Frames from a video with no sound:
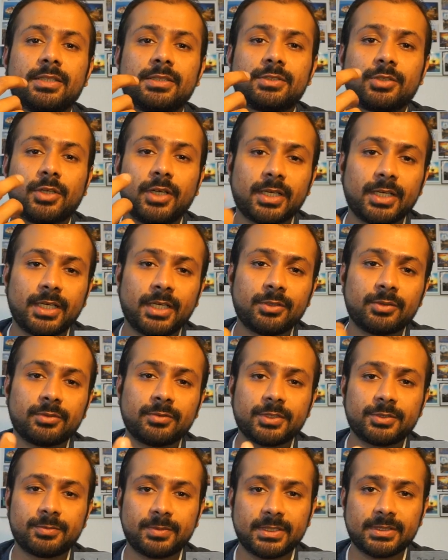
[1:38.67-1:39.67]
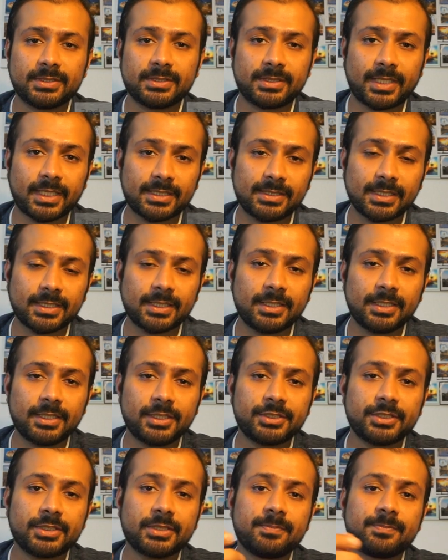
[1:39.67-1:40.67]
Steuererklärung which means tax
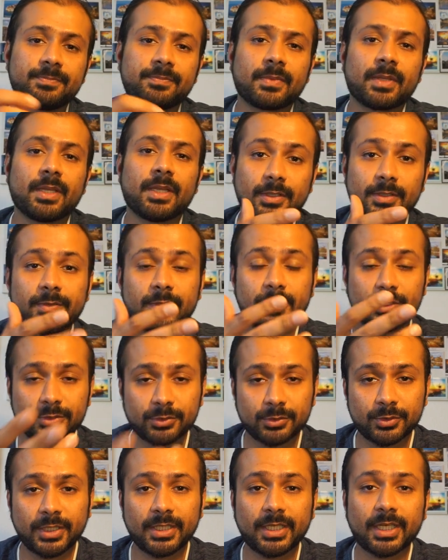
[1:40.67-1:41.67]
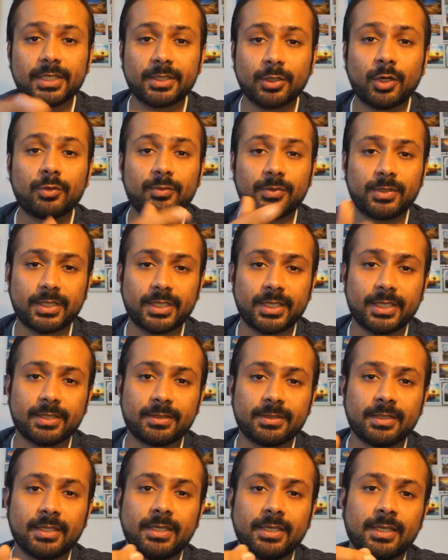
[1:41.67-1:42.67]
declaration. If you're a student and not working
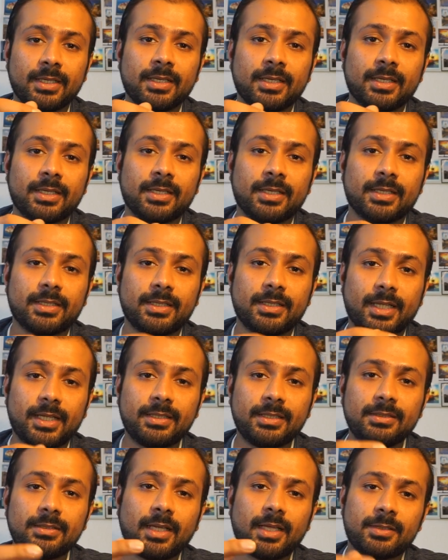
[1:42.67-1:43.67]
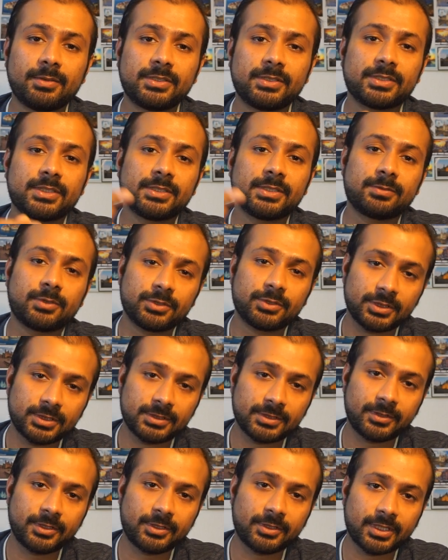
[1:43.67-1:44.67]
then I would suggest watch this
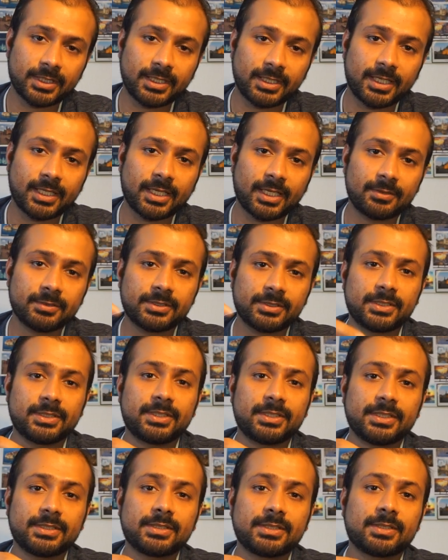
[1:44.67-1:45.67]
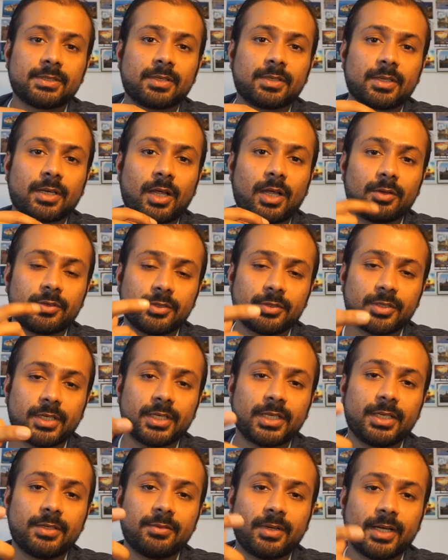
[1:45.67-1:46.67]
video till the end. I would suggest how you
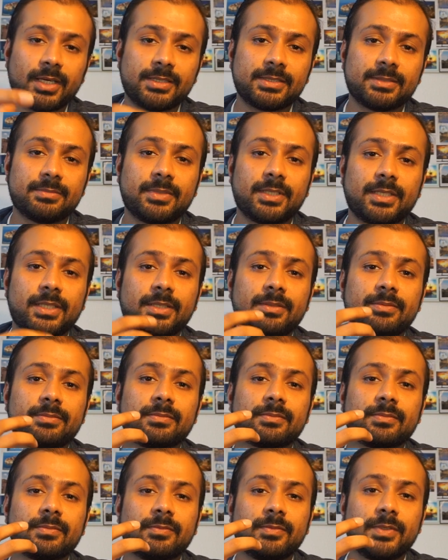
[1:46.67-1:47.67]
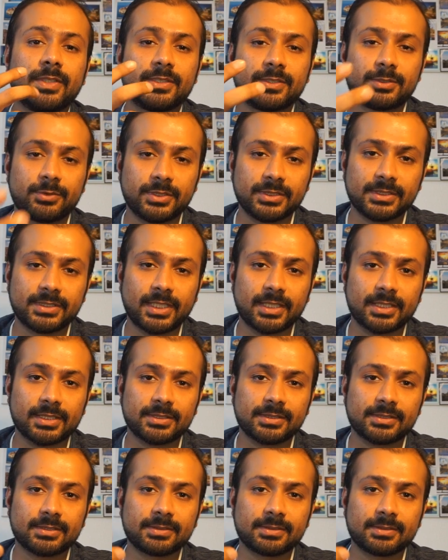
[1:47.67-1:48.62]
can invite somebody with a student status.